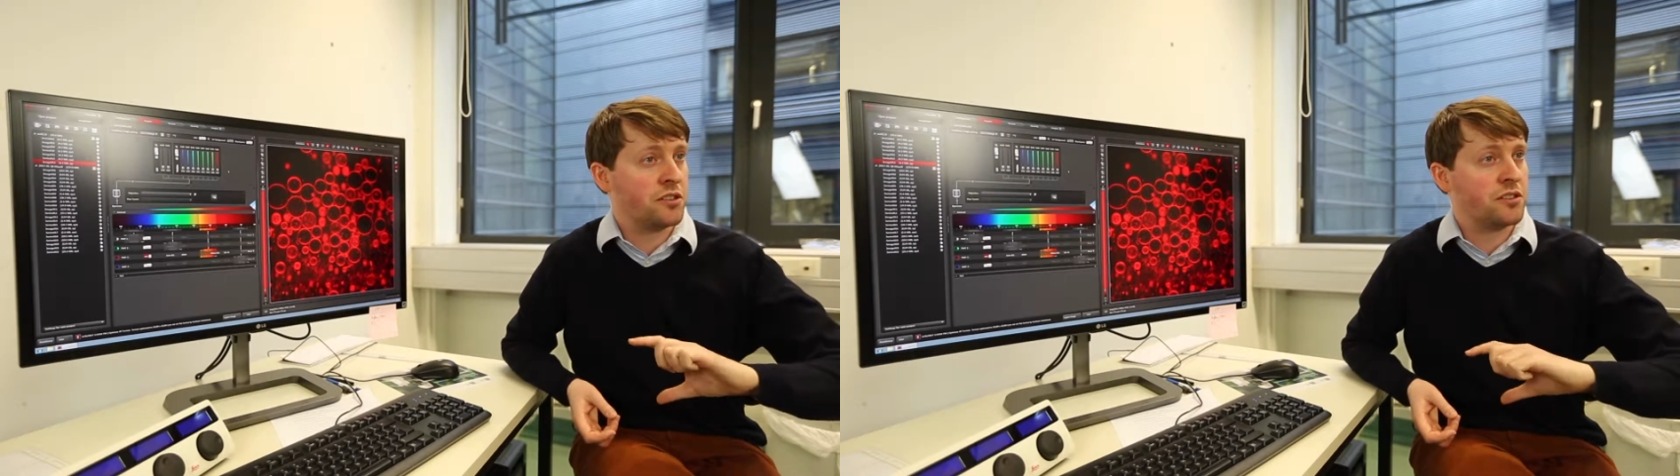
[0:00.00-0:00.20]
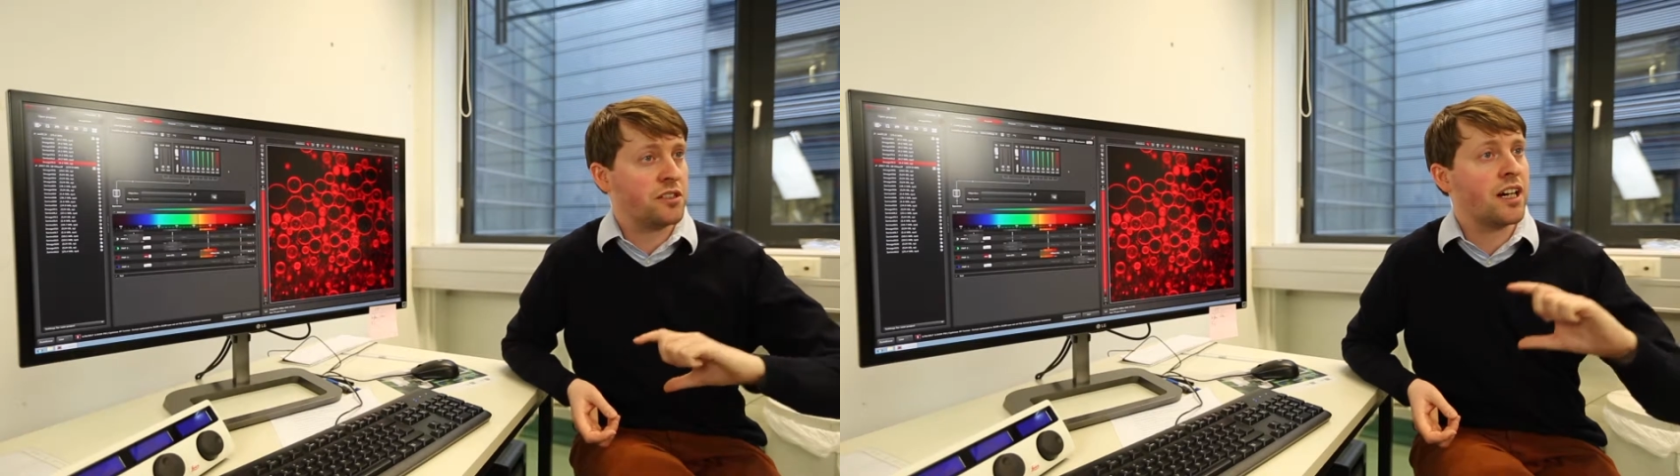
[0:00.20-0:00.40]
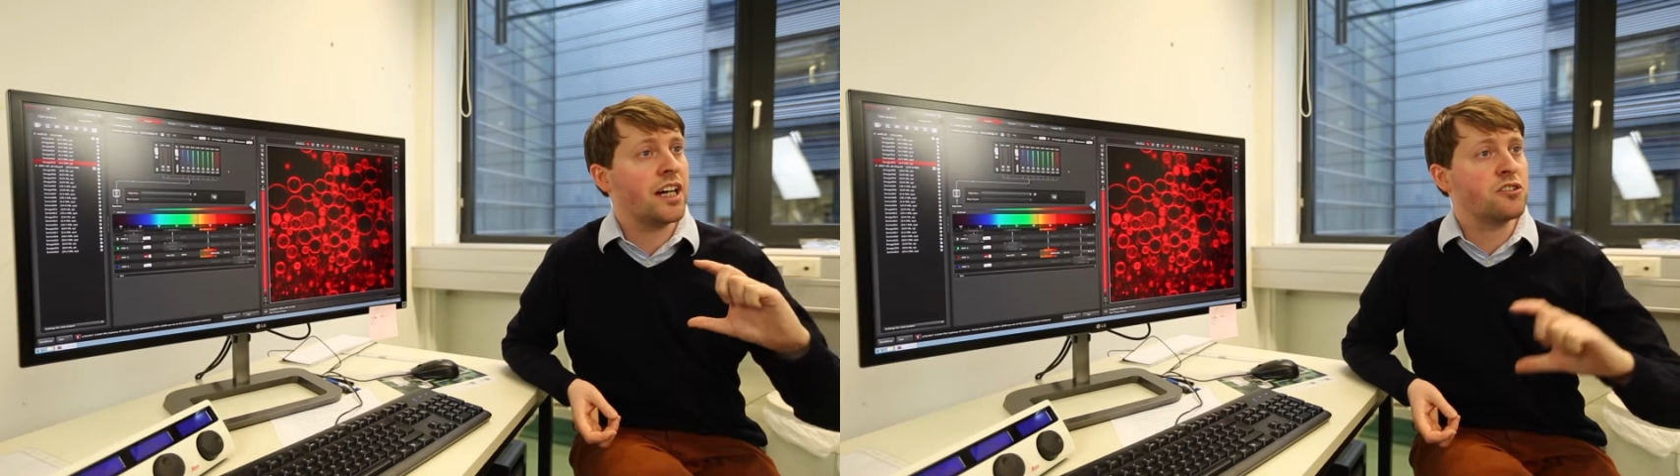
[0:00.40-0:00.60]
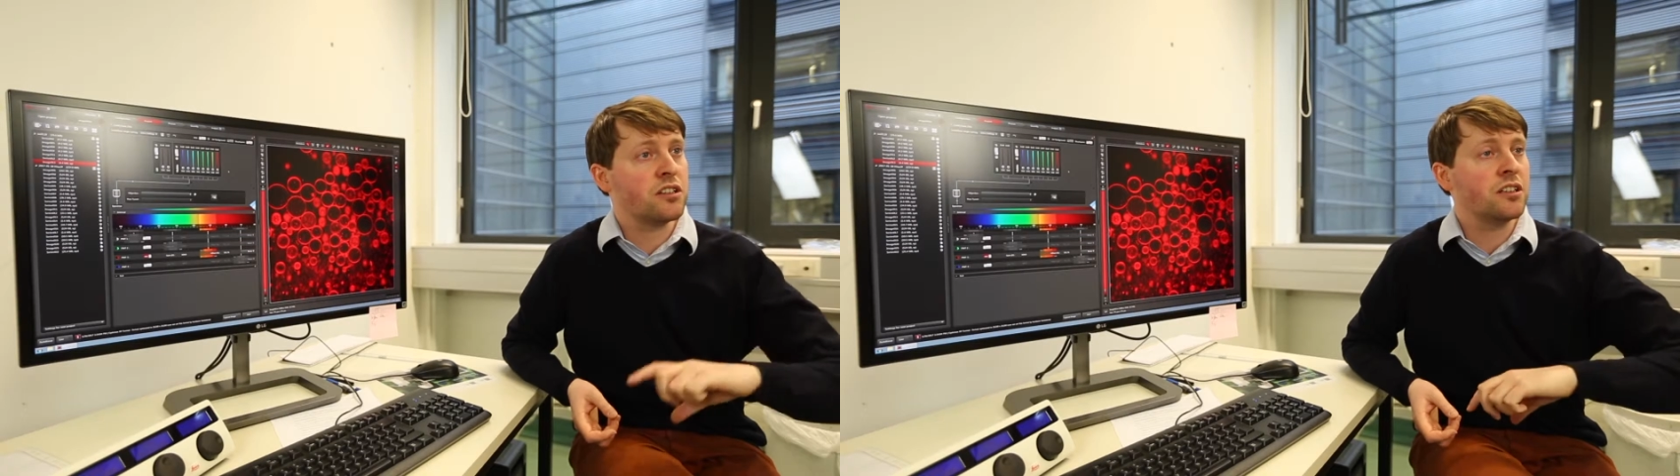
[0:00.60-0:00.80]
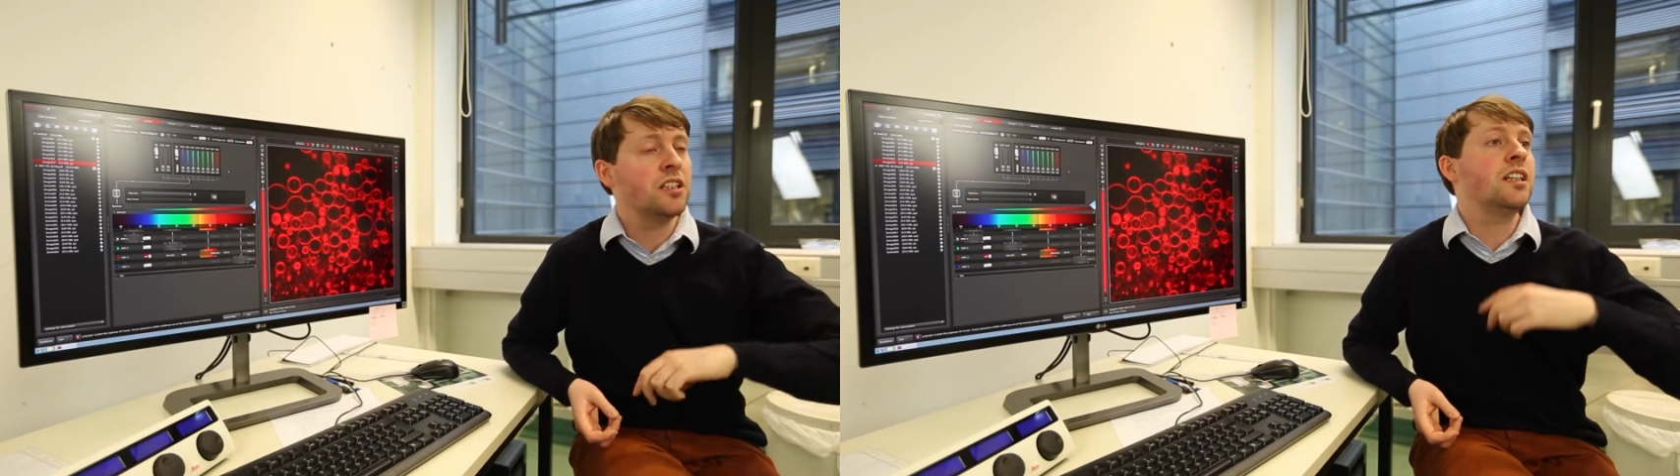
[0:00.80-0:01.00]
So it's the
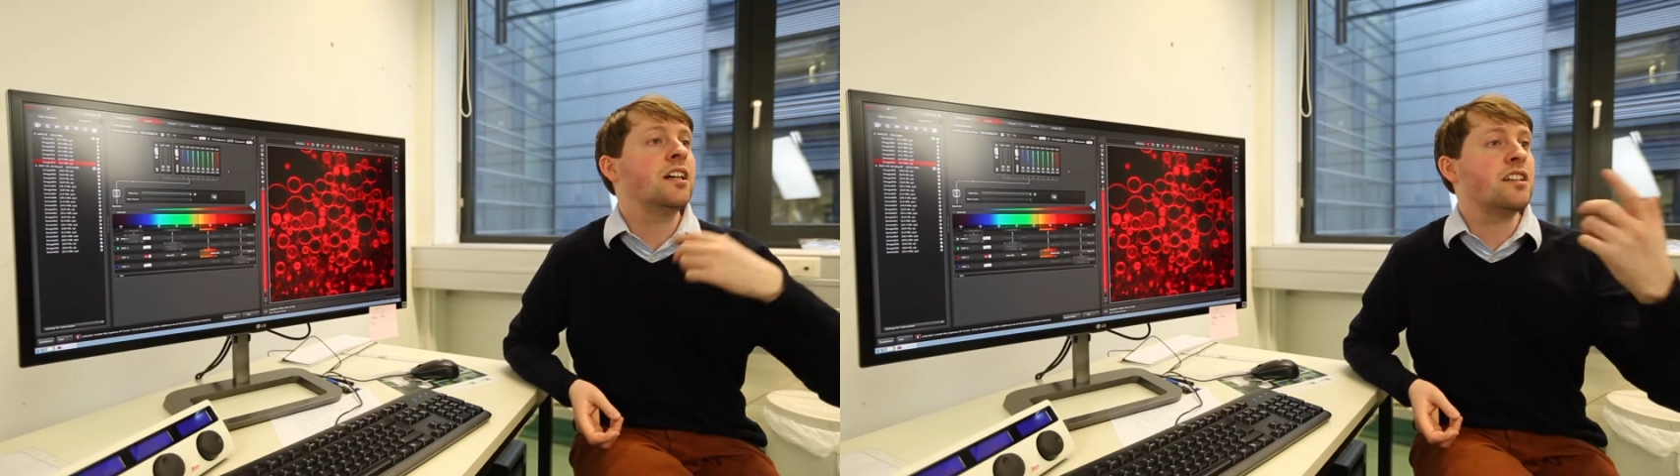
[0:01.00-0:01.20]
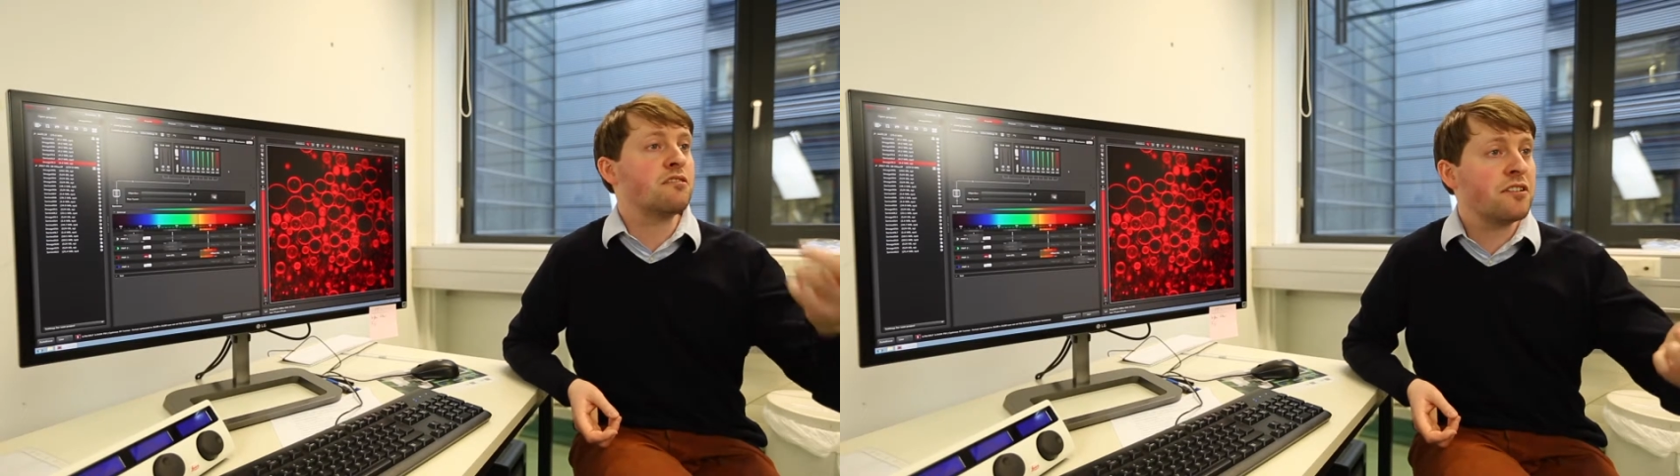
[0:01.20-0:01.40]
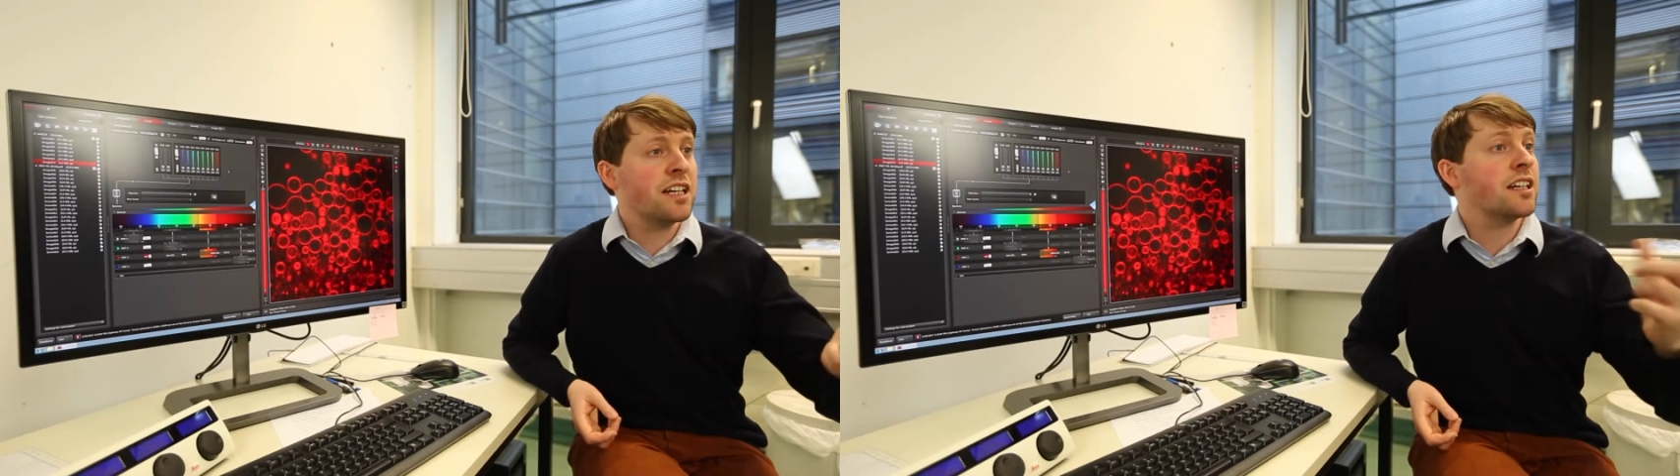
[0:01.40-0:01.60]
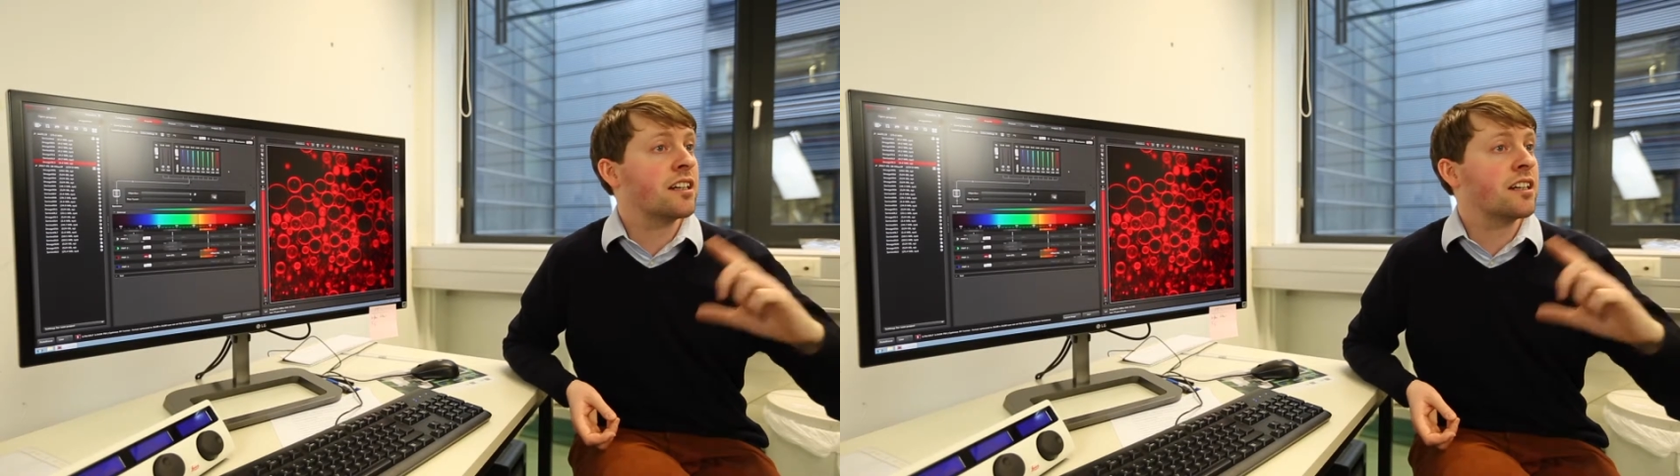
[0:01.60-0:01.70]
hydrophilic